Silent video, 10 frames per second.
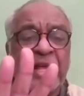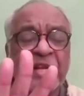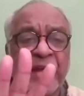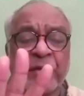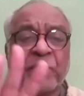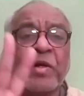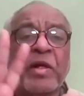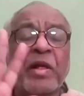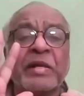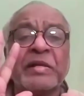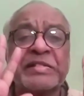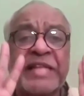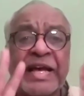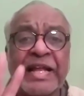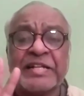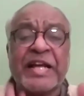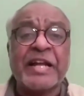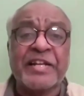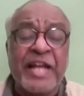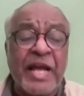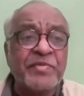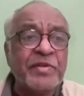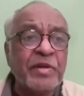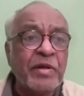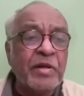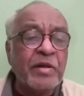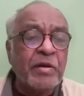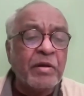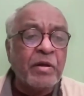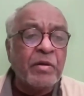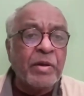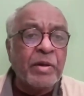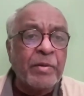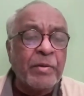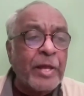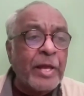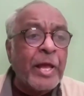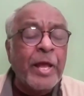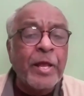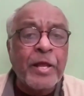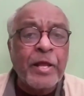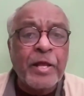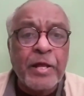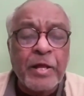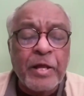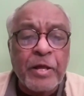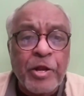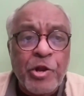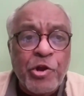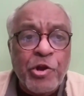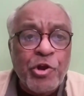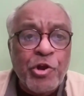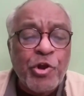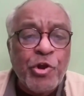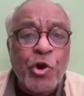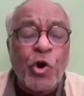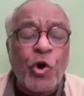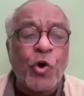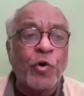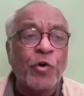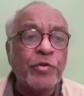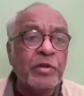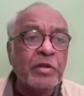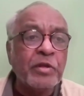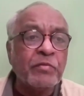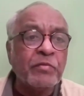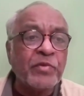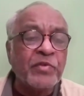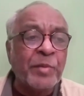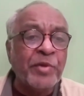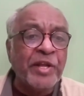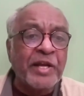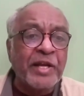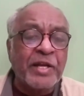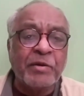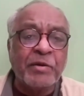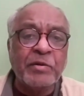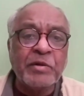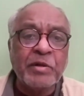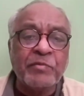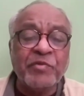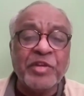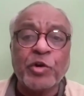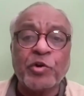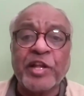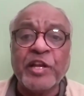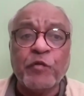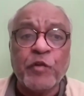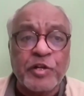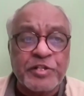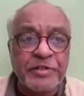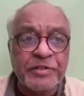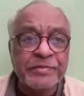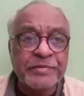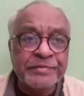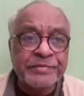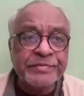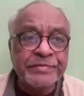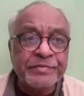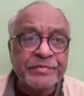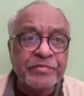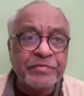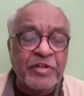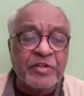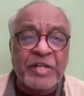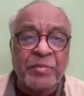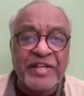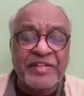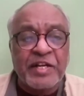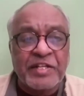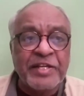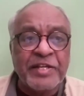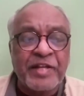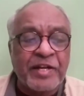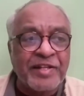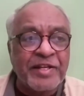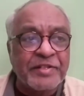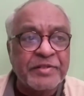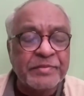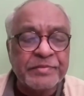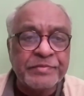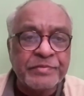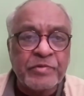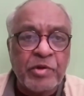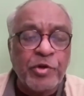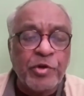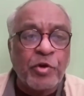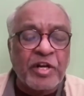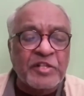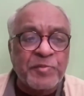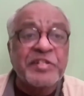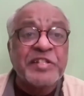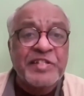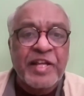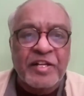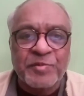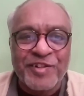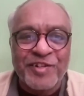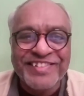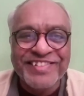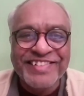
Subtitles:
that's enough. Silence at times. A no is communicated without any words. If somebody is asking certain things, no response is a response.